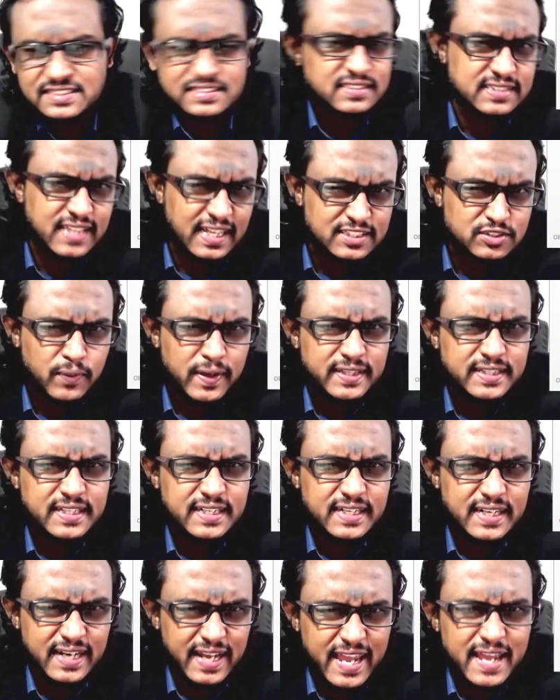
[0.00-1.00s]
That's why the
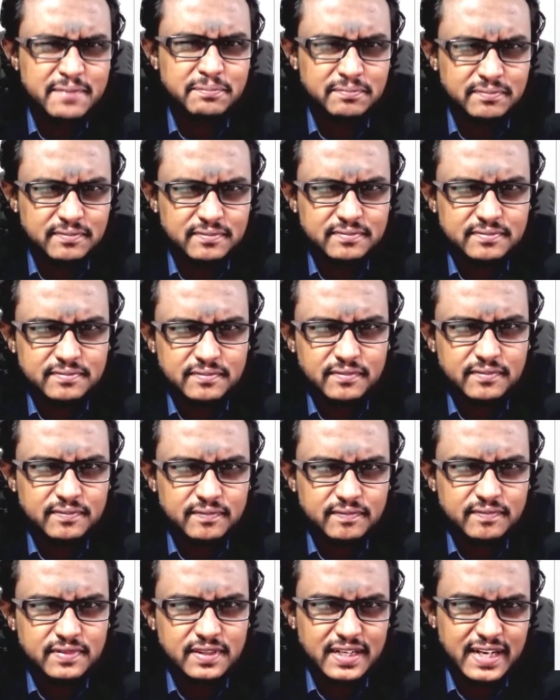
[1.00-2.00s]
name
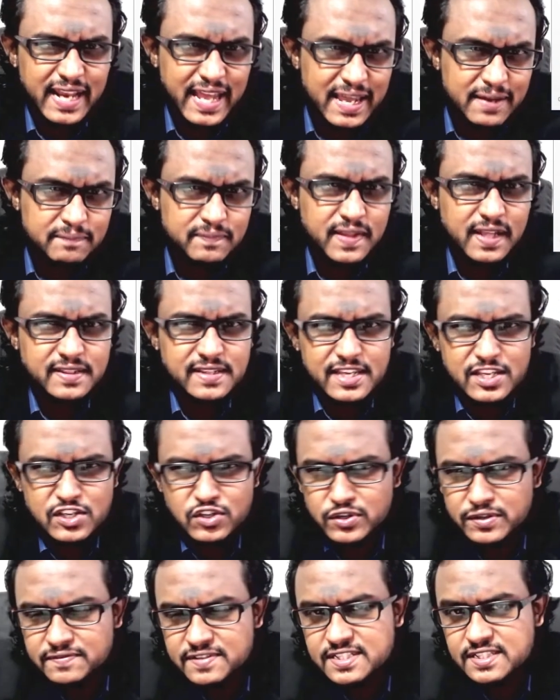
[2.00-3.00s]
that the
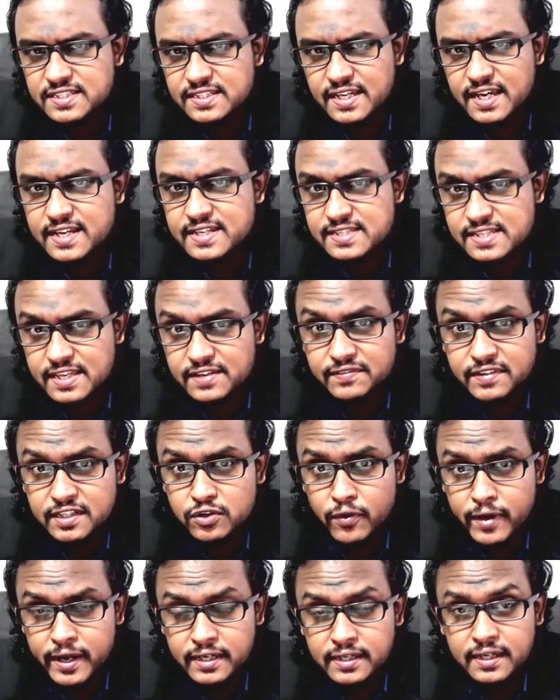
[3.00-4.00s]
university has given to
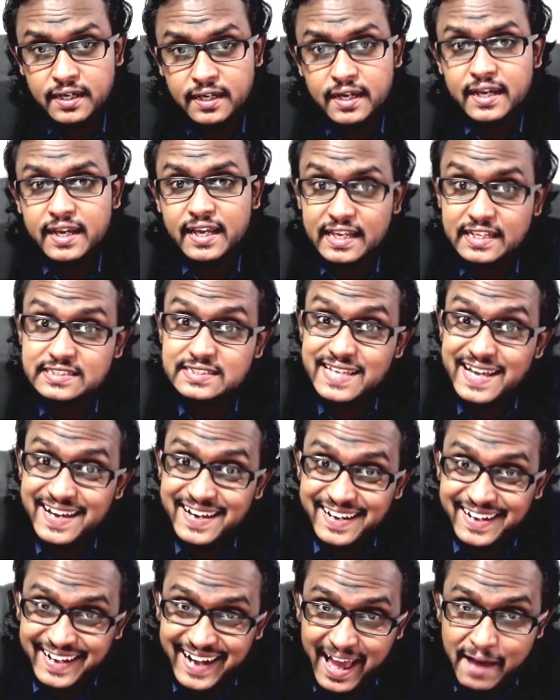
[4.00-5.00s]
it is
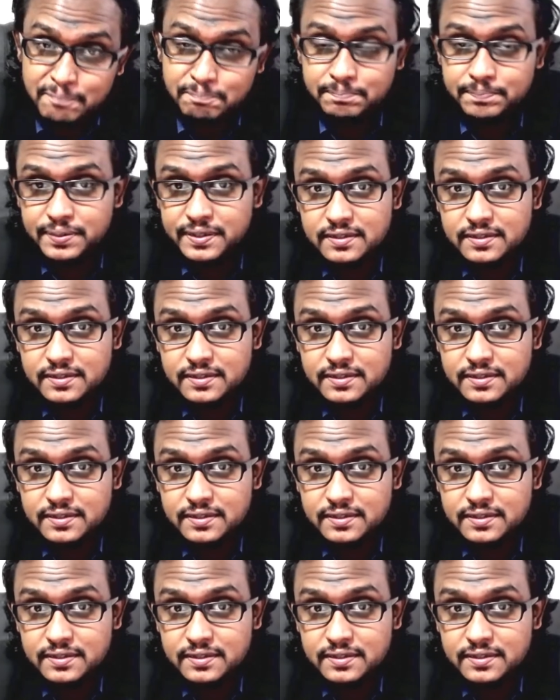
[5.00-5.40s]
RAP,